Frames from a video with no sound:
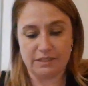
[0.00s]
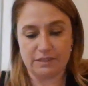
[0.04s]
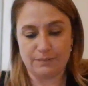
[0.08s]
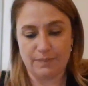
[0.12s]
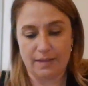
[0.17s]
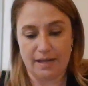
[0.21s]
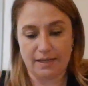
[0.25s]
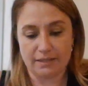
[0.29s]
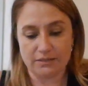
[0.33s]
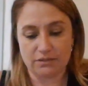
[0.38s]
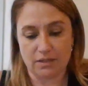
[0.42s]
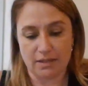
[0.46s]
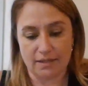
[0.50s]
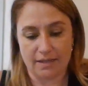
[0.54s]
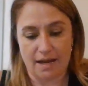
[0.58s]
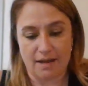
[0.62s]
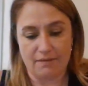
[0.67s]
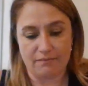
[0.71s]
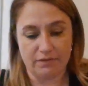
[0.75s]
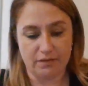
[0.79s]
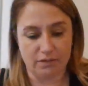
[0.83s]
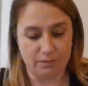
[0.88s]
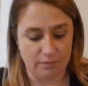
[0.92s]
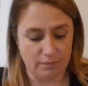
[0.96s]
of this back so I can
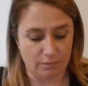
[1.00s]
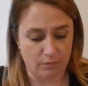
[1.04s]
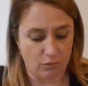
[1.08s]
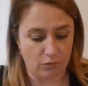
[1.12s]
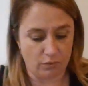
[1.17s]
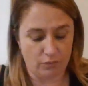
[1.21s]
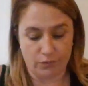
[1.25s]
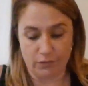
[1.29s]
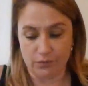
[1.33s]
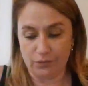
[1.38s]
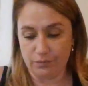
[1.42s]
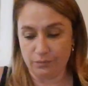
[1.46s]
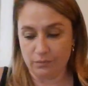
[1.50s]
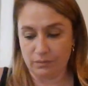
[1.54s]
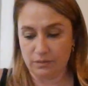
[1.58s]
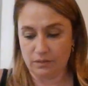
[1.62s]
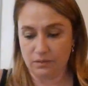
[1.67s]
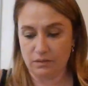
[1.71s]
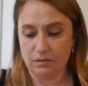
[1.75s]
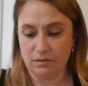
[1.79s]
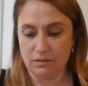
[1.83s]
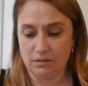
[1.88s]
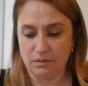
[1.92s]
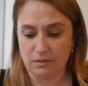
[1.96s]
have a little bit more room.
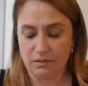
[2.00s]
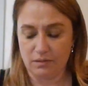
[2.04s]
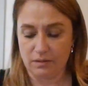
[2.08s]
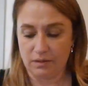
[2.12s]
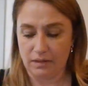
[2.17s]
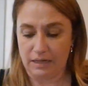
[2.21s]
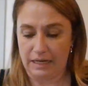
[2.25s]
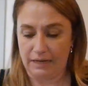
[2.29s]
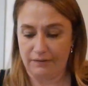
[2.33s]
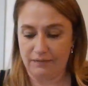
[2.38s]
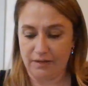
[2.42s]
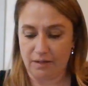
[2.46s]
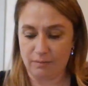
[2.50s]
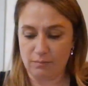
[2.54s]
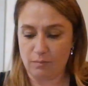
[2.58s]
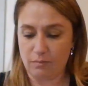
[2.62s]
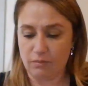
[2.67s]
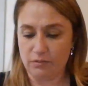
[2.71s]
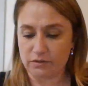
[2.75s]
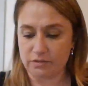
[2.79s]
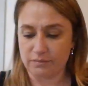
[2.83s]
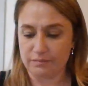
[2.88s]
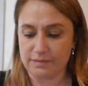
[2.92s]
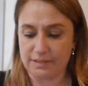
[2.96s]
And then I'm going to
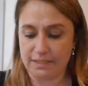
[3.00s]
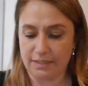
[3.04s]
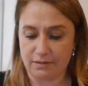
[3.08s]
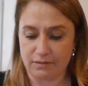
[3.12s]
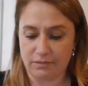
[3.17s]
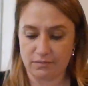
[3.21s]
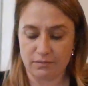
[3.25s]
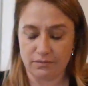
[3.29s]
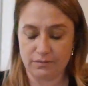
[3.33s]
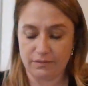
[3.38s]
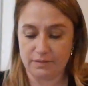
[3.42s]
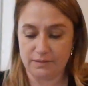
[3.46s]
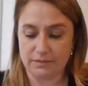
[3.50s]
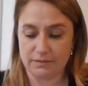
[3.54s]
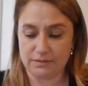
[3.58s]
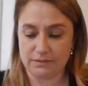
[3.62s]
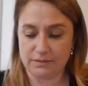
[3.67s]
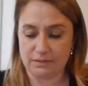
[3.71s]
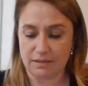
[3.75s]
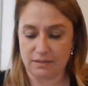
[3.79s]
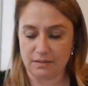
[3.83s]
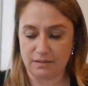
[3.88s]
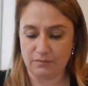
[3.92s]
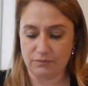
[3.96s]
pull some tarot on
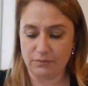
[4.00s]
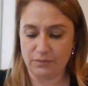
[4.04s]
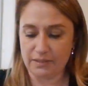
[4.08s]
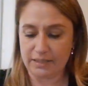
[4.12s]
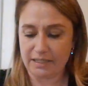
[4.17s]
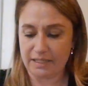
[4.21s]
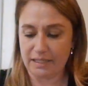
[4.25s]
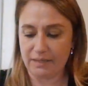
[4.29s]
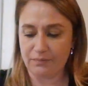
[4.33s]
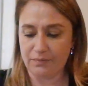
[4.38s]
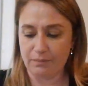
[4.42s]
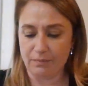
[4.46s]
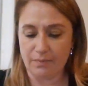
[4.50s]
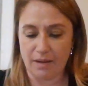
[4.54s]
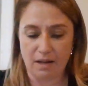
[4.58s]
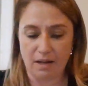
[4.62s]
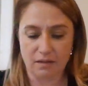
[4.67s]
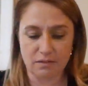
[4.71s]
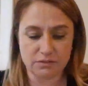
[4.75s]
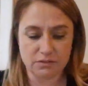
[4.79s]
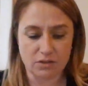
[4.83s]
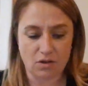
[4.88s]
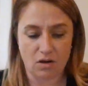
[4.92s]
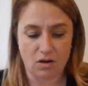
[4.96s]
this. I'm going to keep the
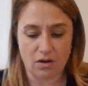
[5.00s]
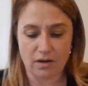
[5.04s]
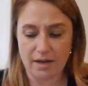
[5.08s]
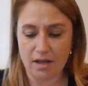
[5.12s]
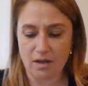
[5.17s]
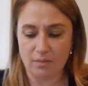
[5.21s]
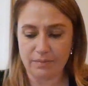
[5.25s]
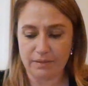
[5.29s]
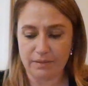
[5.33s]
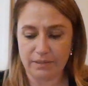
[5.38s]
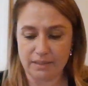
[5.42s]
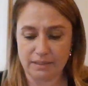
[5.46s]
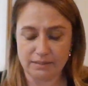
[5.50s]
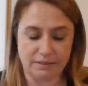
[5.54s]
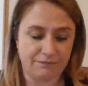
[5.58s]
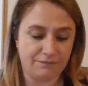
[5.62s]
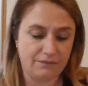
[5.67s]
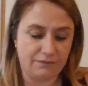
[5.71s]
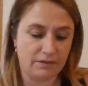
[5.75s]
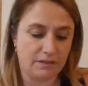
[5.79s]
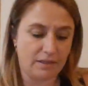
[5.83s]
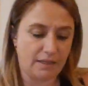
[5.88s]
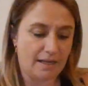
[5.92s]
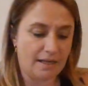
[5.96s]
malice card out because I
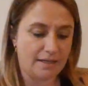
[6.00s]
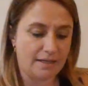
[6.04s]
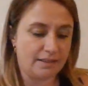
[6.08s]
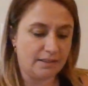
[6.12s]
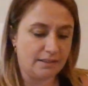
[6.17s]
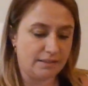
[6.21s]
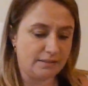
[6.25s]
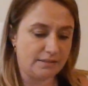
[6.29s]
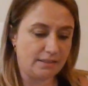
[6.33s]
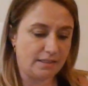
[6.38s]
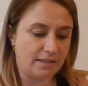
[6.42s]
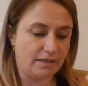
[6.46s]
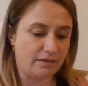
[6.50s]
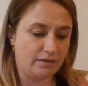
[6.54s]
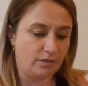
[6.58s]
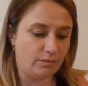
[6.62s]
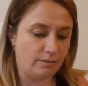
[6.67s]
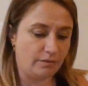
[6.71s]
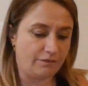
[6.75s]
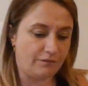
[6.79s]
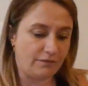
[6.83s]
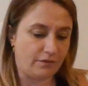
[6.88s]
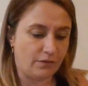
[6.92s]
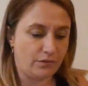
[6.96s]
feel like I need to dig a little
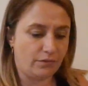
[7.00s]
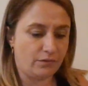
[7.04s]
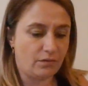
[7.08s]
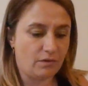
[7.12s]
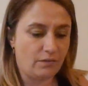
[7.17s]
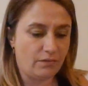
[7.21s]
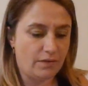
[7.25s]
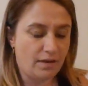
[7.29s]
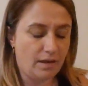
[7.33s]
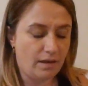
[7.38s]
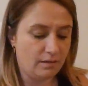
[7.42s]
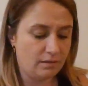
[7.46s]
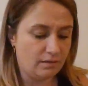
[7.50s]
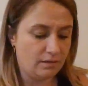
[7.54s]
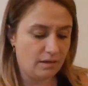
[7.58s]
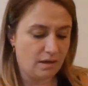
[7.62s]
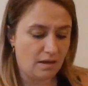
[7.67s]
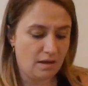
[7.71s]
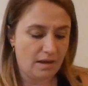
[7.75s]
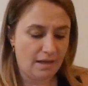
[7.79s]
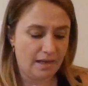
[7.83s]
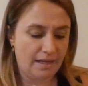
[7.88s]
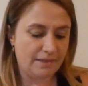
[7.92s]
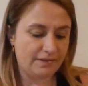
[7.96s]
bit further on that.
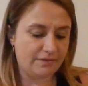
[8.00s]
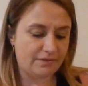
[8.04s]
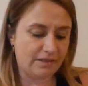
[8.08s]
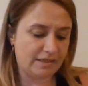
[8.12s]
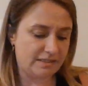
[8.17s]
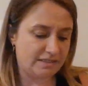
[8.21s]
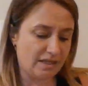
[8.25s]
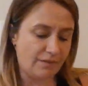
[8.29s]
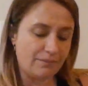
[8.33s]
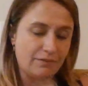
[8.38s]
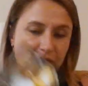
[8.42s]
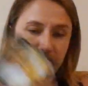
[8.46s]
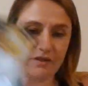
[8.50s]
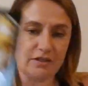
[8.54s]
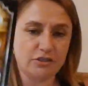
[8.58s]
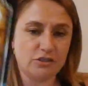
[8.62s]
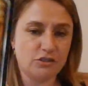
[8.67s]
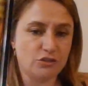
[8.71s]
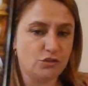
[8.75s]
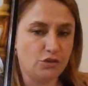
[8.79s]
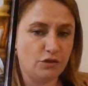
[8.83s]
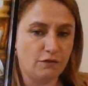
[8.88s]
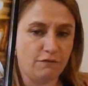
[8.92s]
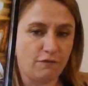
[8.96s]
It's something that
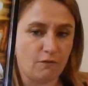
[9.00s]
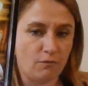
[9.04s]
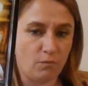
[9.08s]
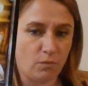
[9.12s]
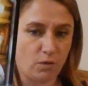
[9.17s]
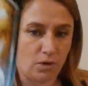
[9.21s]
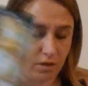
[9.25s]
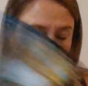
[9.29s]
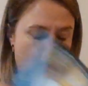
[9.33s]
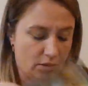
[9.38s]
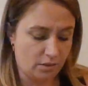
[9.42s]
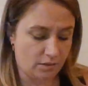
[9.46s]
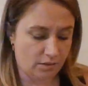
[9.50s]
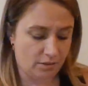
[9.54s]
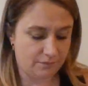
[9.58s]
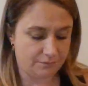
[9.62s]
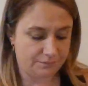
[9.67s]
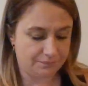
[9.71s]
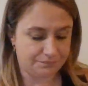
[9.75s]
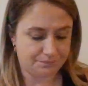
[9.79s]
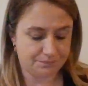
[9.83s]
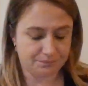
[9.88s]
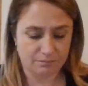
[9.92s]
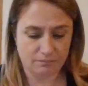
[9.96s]
you do for work.
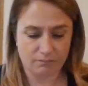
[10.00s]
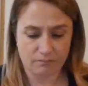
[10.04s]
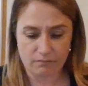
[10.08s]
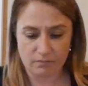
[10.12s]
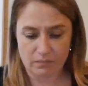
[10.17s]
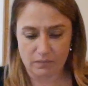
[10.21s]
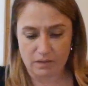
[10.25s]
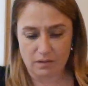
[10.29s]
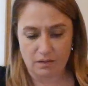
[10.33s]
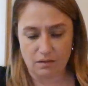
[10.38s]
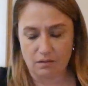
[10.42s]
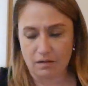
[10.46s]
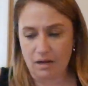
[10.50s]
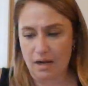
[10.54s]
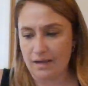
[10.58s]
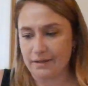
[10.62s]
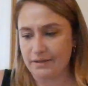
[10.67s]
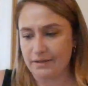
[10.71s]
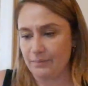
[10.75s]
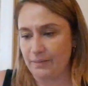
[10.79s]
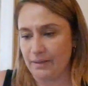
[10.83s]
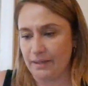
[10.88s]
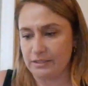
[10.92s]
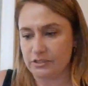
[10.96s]

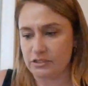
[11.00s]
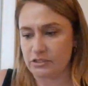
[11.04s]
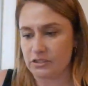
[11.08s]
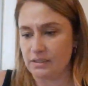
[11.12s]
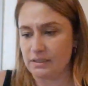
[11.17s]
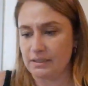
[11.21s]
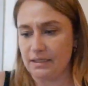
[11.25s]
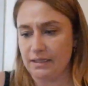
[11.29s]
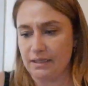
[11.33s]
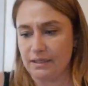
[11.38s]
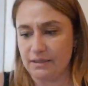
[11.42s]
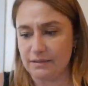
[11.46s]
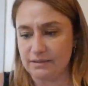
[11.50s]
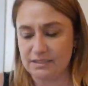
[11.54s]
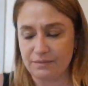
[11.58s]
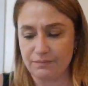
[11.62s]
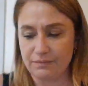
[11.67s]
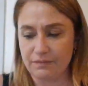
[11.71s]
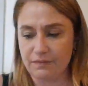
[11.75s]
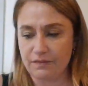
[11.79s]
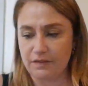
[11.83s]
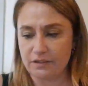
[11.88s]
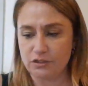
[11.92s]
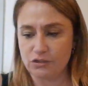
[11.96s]
Occupation, again. It's
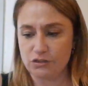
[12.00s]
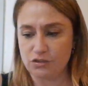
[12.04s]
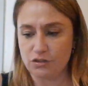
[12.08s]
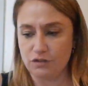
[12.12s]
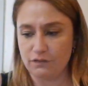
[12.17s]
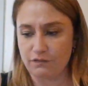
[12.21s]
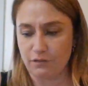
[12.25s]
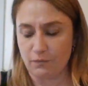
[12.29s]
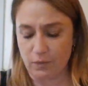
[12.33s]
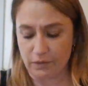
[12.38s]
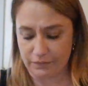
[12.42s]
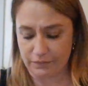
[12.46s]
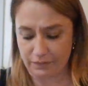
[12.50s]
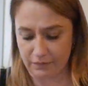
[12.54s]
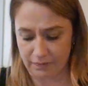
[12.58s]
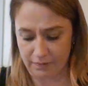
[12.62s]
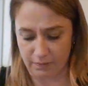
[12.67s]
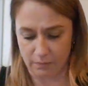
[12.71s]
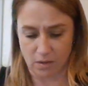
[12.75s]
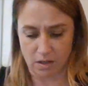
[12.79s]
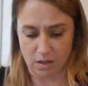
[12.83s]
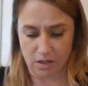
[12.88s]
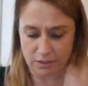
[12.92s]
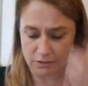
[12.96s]
something that you do for work that they
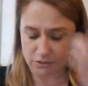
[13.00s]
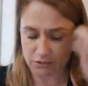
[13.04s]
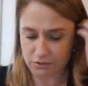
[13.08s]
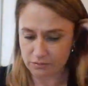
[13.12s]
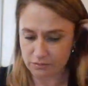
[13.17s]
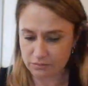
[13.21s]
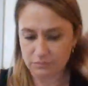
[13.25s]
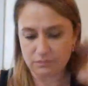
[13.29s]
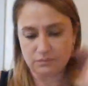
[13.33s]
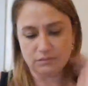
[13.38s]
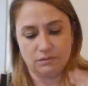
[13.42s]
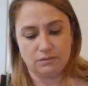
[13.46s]
watch.